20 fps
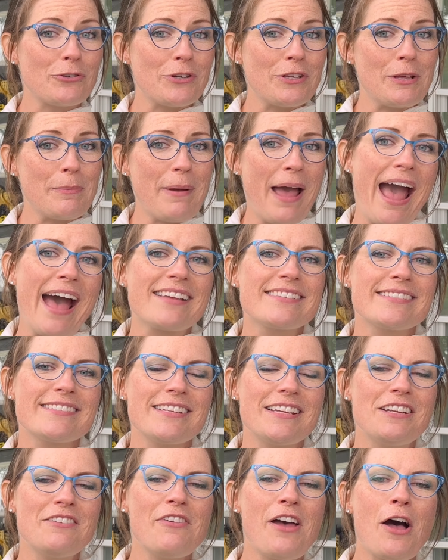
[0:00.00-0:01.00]
in the past
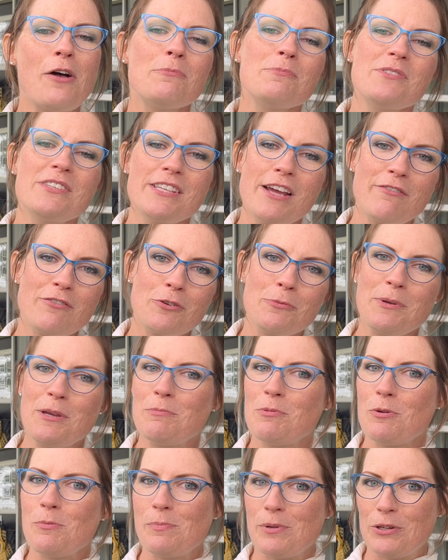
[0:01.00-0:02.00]
and have helped several
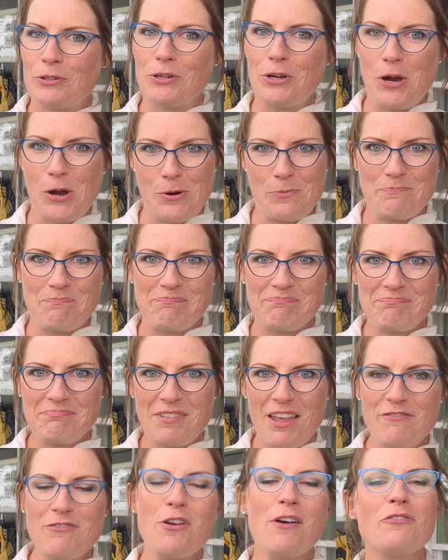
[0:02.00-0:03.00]
people build a home.
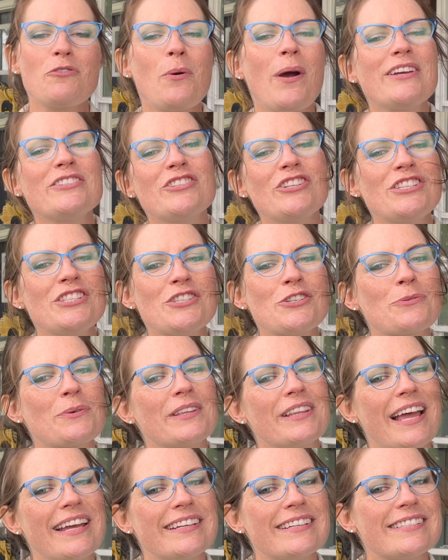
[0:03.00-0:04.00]
If you have questions or
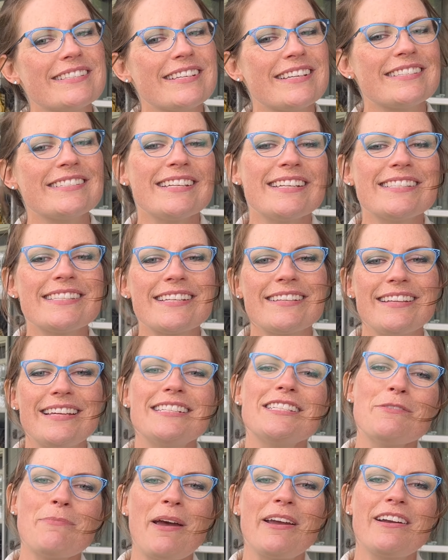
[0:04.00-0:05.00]
would like assistance, a
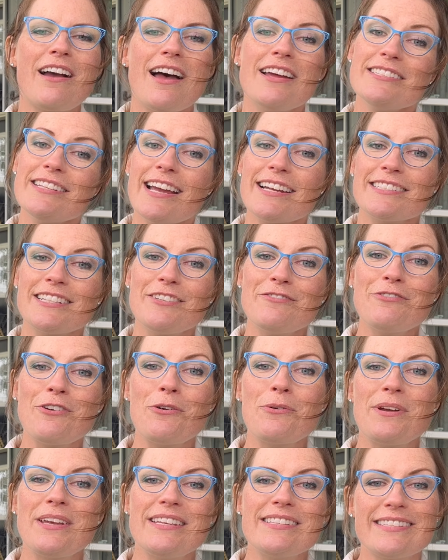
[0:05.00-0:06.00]
link to my contact
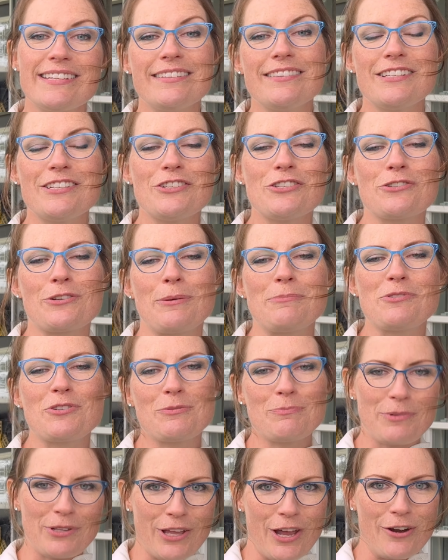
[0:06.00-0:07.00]
info is in the
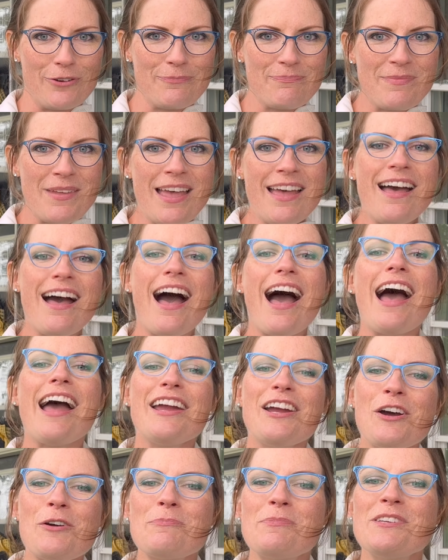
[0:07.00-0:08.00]
description below.
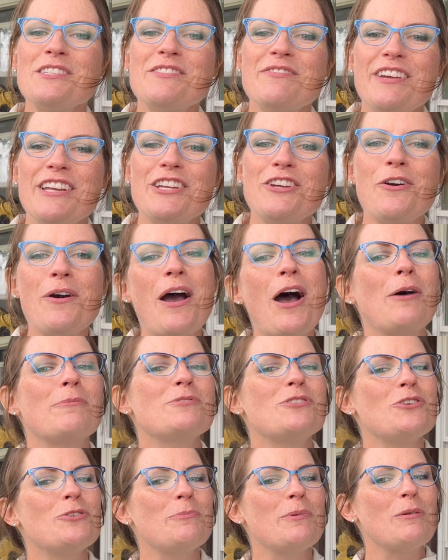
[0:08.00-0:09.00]
I hope this video
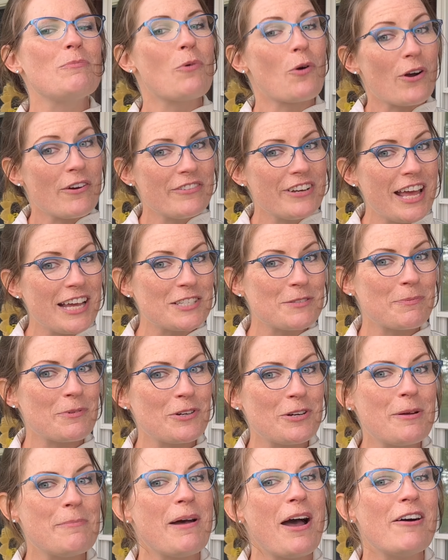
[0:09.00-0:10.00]
helped you be more of an
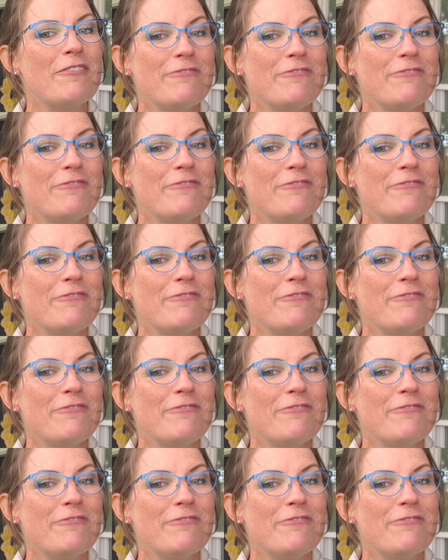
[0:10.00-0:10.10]
expert about